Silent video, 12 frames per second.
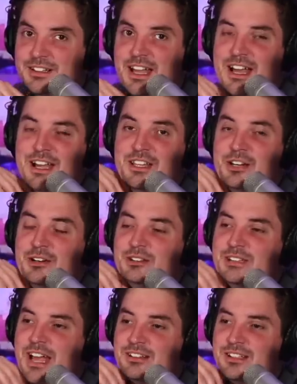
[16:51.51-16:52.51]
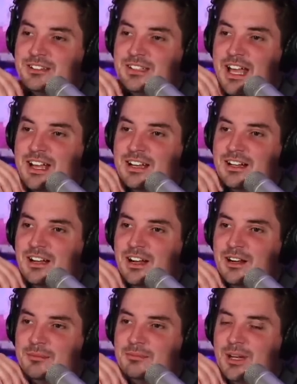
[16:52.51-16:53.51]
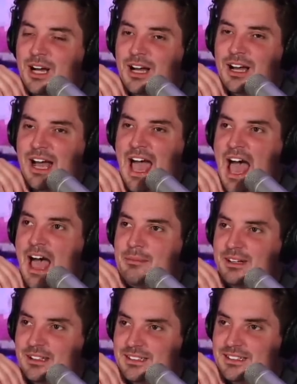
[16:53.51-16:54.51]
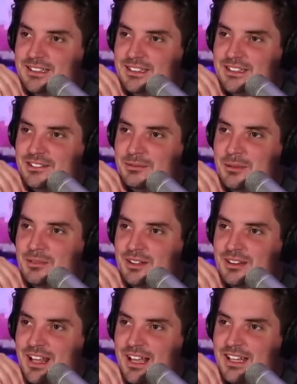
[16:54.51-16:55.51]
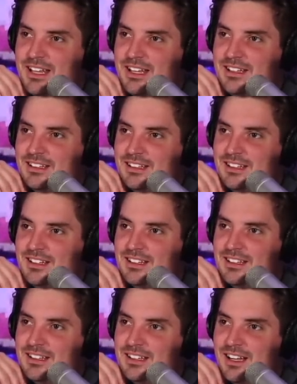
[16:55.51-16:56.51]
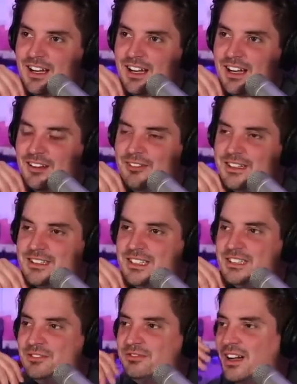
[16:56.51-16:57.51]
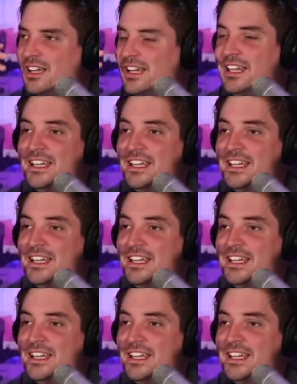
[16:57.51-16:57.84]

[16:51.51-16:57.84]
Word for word: Yeah, you know whose house I was at? Whoa. Um uh Abbott's. Do you remember that kid? Uh, what's his, what fuck? this?